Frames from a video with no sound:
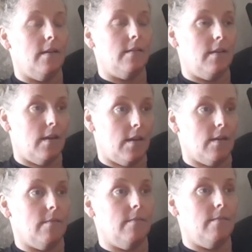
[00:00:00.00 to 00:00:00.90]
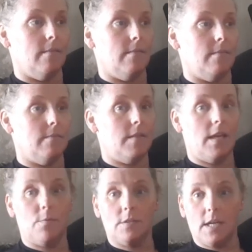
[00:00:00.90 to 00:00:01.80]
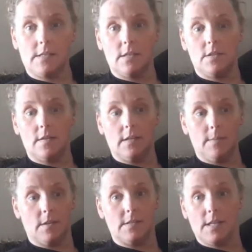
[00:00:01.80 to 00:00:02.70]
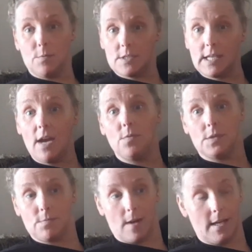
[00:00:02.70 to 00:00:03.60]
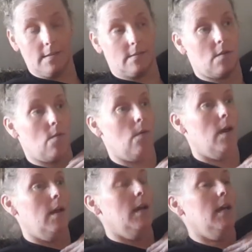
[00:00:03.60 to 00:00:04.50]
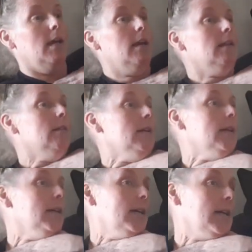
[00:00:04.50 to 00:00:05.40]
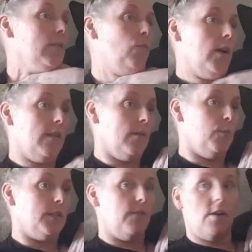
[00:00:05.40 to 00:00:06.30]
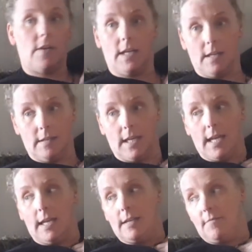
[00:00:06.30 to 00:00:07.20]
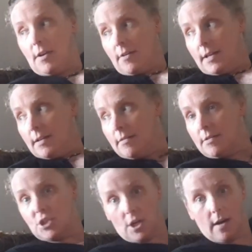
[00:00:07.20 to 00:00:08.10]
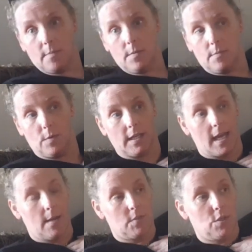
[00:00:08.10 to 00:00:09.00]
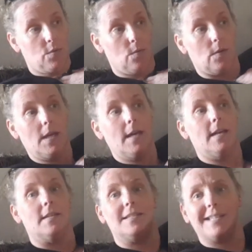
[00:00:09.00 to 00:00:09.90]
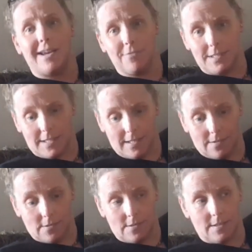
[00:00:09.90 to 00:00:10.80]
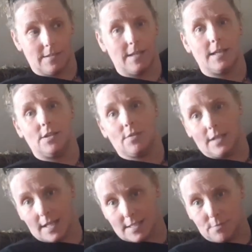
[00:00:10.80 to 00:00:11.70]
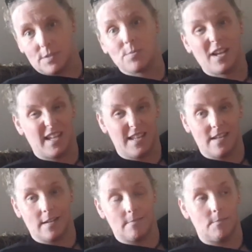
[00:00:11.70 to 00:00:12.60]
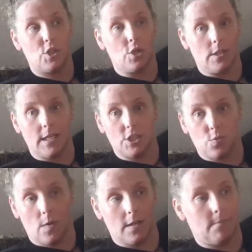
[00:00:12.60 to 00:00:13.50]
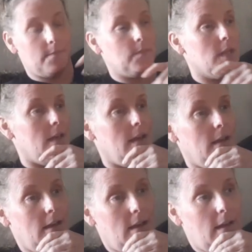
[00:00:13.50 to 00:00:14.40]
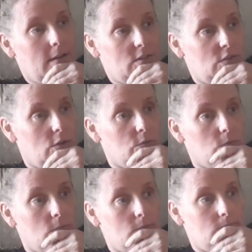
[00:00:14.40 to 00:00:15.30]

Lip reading: Yeah. They were tested to the limits. They were scouts, right? So. One of them was very keen and very sharp. When it came to the scout skills. And you can guess it was probably the nerdy-ish one. So